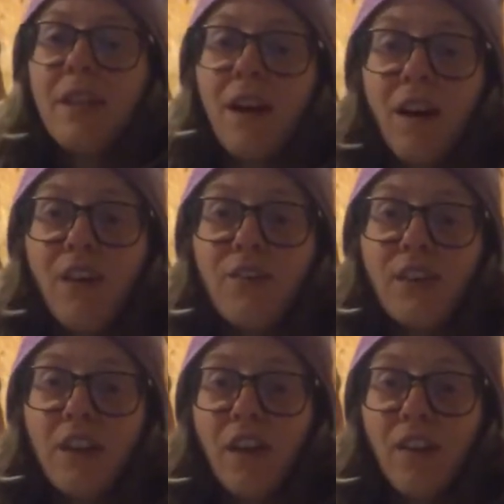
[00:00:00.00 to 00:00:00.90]
of
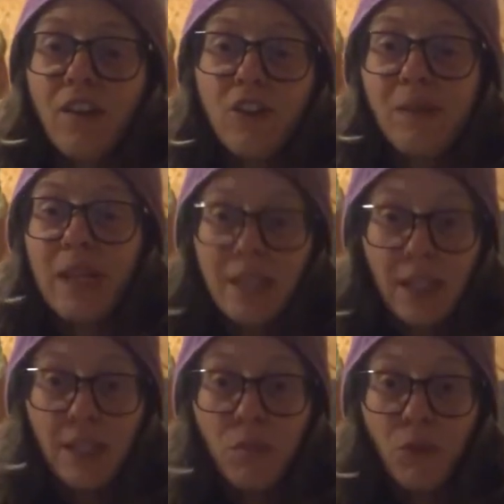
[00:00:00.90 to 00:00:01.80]
another
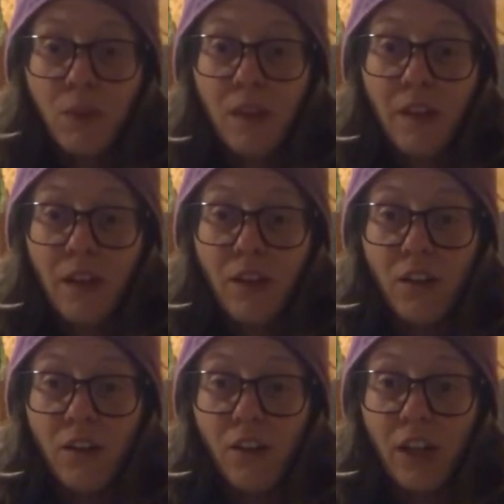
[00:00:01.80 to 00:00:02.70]
gymnastics movement that
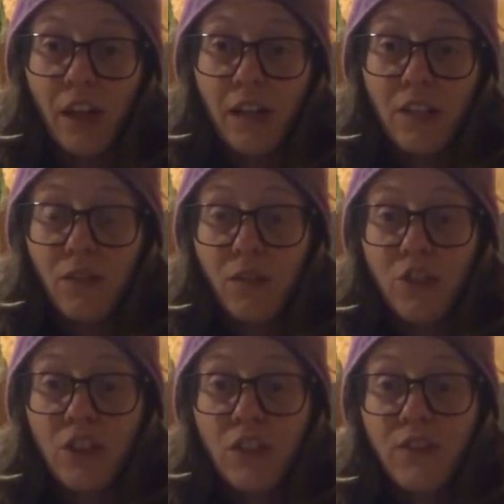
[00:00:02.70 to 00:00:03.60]
you're looking to
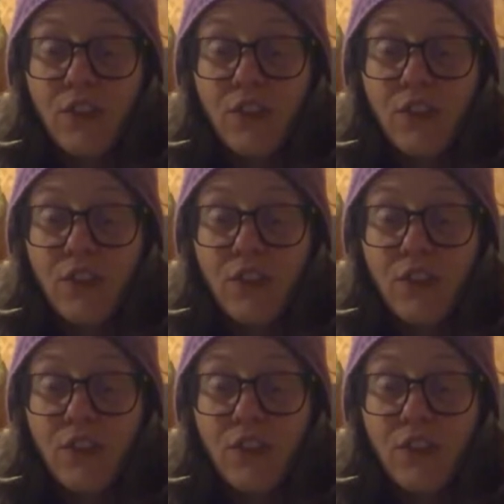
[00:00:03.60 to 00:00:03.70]
achieve.